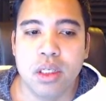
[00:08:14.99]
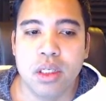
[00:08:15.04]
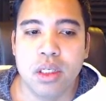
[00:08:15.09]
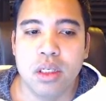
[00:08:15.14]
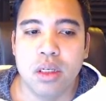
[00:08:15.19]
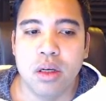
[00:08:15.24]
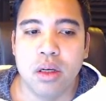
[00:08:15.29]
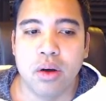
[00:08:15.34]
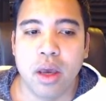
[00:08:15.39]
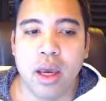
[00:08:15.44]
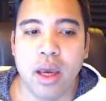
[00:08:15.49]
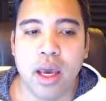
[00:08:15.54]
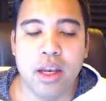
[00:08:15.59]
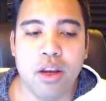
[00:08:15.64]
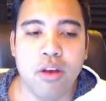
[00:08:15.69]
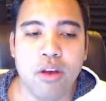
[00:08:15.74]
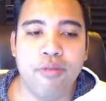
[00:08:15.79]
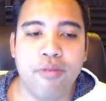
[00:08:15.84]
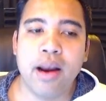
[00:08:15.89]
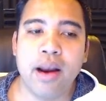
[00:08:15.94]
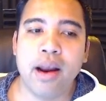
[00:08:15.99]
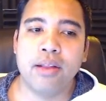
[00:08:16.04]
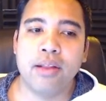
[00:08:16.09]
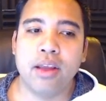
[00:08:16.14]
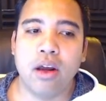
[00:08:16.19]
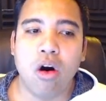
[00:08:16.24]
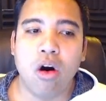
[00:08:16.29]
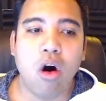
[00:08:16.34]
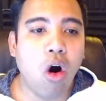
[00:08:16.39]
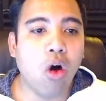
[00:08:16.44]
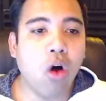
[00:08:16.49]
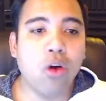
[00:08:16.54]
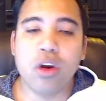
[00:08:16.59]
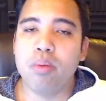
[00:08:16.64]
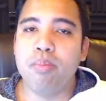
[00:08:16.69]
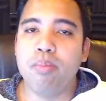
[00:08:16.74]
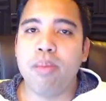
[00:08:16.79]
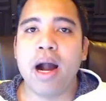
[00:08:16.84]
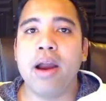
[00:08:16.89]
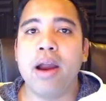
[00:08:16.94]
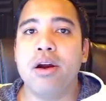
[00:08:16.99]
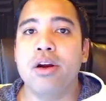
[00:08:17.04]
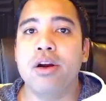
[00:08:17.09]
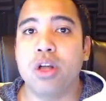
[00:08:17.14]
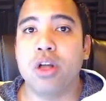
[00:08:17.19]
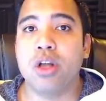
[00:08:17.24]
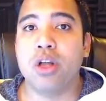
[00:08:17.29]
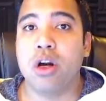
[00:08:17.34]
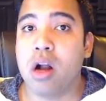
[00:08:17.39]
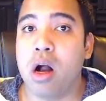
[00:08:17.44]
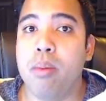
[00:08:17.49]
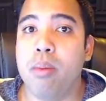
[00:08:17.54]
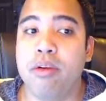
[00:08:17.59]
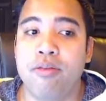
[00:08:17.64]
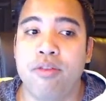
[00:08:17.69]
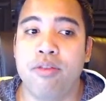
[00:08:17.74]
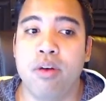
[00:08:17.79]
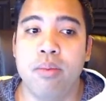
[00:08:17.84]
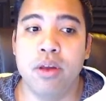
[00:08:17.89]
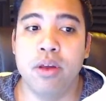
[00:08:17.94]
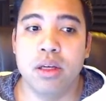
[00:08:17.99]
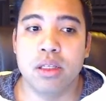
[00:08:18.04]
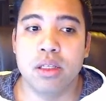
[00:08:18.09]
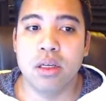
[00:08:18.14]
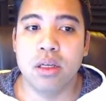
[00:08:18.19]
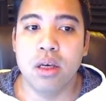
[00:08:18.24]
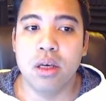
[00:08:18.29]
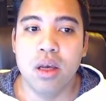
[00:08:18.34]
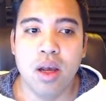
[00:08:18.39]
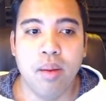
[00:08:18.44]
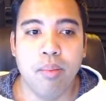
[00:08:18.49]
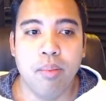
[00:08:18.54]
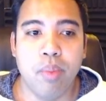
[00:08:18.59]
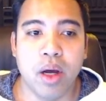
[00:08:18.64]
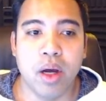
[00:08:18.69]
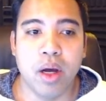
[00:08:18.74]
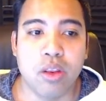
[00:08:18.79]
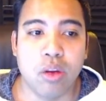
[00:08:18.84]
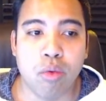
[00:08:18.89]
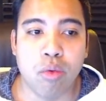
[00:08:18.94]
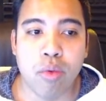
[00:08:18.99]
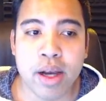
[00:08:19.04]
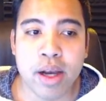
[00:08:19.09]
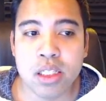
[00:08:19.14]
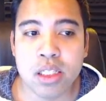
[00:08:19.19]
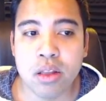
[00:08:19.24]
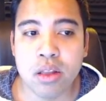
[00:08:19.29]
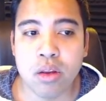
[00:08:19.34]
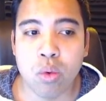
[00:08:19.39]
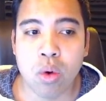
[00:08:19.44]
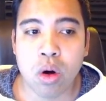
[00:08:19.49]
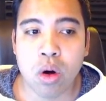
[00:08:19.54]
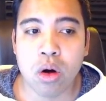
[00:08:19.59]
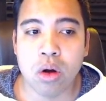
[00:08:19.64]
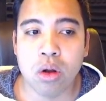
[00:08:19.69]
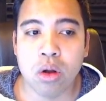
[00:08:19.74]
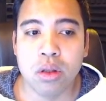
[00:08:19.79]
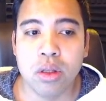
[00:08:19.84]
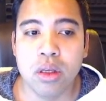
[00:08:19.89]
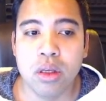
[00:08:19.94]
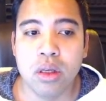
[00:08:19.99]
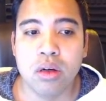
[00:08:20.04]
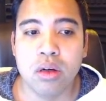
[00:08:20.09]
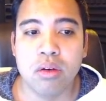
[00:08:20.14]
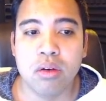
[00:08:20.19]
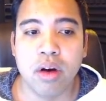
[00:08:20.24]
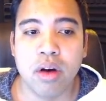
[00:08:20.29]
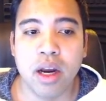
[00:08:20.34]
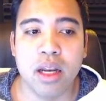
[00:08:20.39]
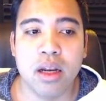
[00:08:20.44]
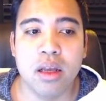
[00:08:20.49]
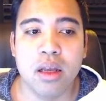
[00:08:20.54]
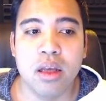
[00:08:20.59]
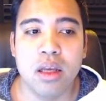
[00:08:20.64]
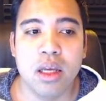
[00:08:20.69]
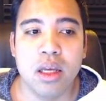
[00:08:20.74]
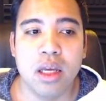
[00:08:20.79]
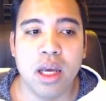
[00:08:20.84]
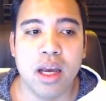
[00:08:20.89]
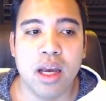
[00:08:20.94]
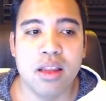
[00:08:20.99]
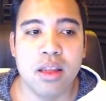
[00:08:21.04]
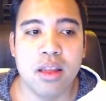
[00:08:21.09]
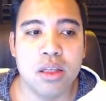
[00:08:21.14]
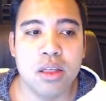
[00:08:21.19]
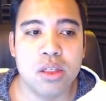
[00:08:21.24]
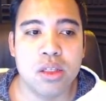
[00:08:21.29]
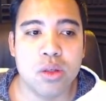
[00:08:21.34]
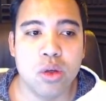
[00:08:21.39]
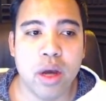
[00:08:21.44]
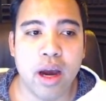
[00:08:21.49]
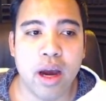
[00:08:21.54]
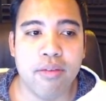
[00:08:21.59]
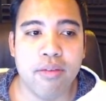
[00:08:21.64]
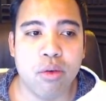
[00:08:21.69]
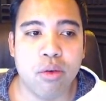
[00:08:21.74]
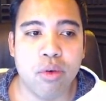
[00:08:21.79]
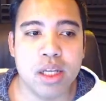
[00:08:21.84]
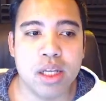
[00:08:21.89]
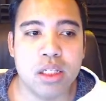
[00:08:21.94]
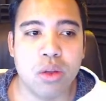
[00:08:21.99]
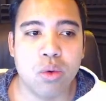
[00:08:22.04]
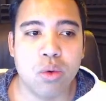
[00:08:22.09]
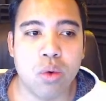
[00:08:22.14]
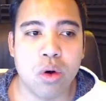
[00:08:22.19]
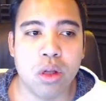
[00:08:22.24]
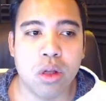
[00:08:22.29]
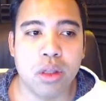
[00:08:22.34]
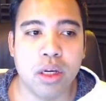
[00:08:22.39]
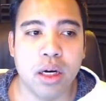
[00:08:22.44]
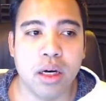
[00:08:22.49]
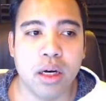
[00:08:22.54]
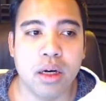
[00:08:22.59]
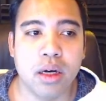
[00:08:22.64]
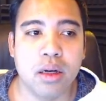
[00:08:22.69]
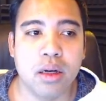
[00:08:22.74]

Okay, and you find out that all your buyers are coming from this, but the rest of the world, right? And then you have the rest of the world here,